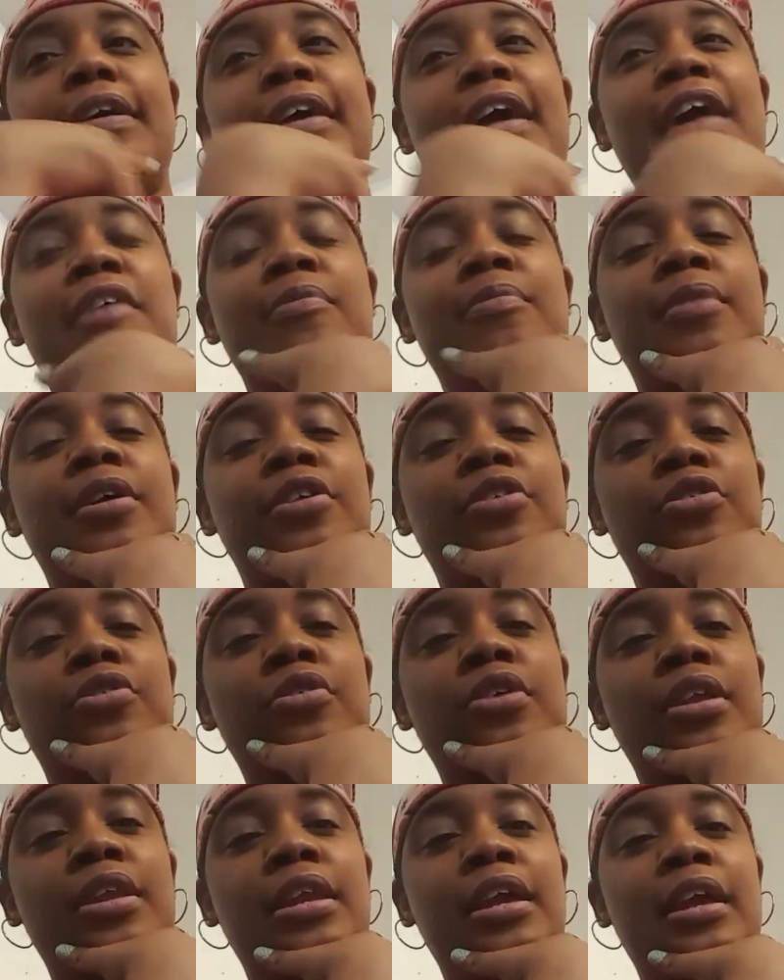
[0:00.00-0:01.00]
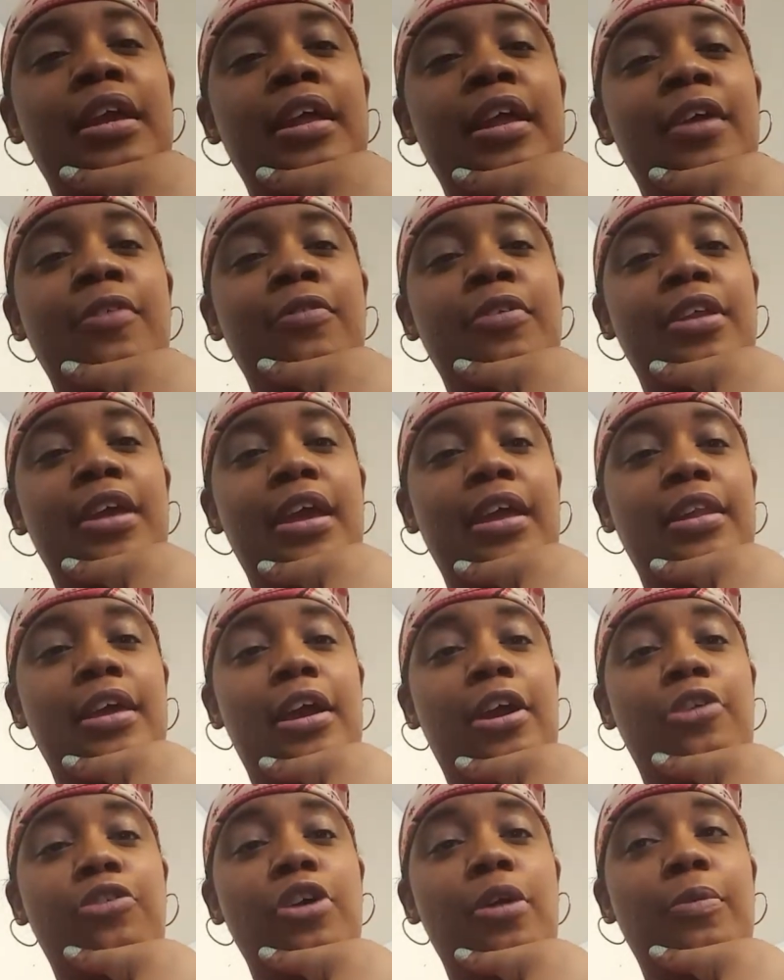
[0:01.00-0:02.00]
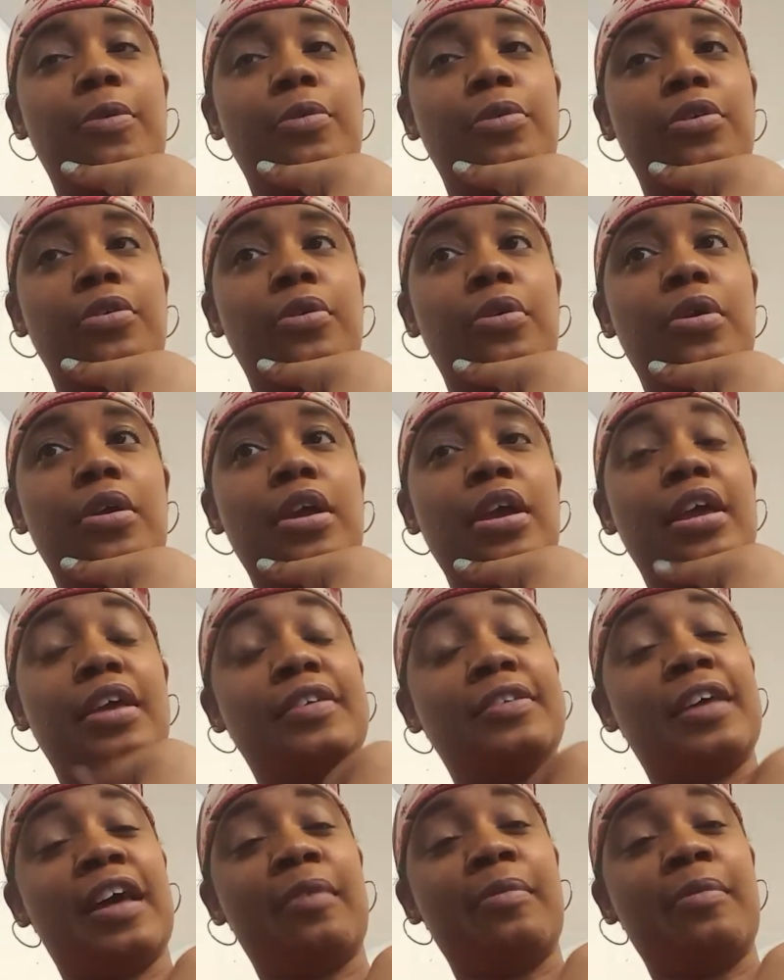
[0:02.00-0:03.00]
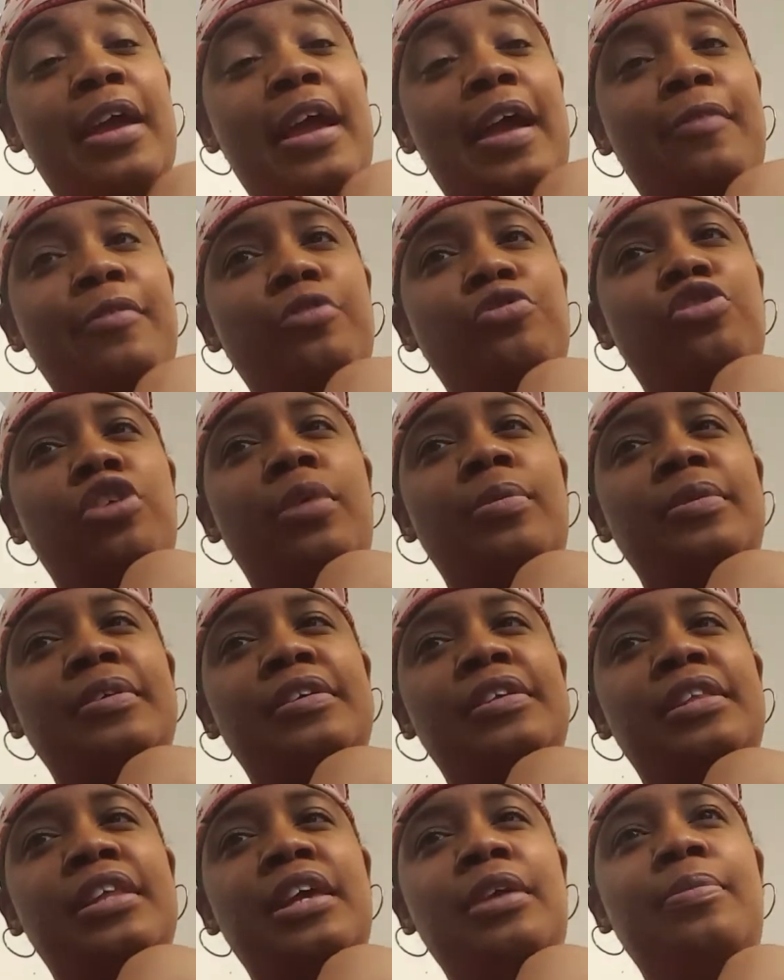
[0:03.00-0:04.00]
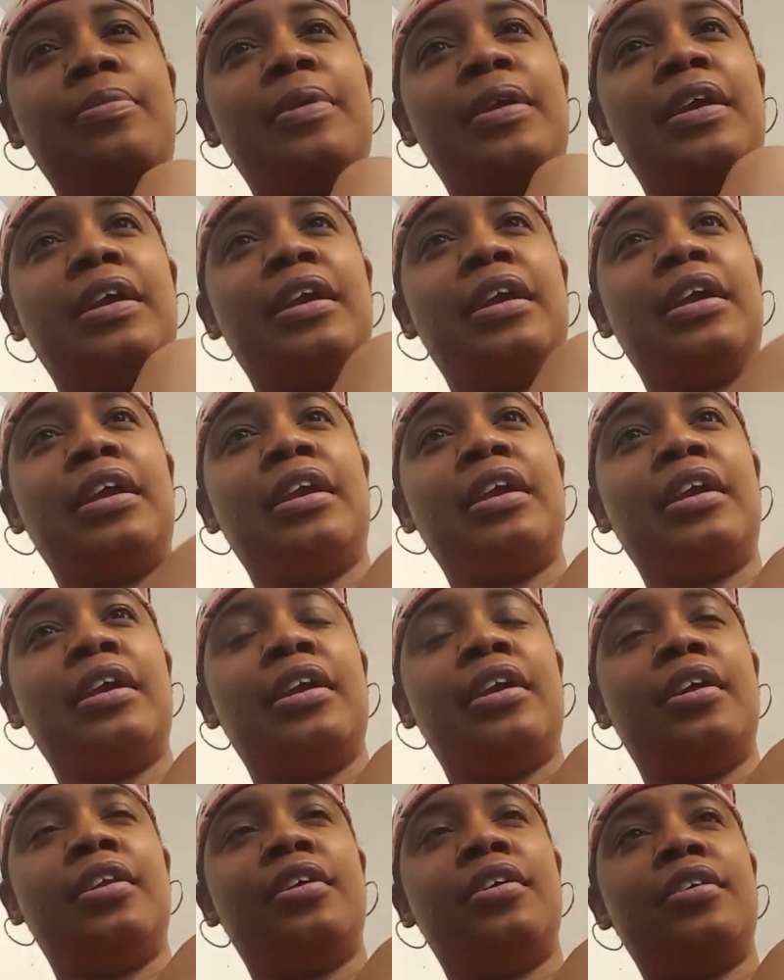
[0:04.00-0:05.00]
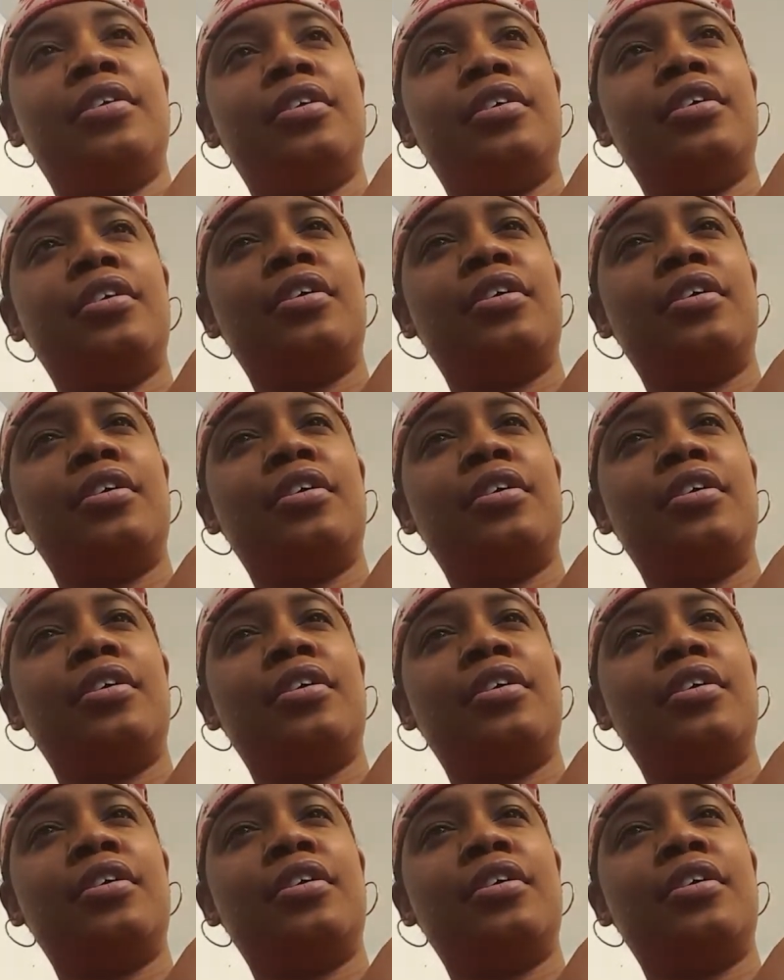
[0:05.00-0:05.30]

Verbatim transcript: I haven't been doing that every day like I normally do, so having trouble sleeping and uh.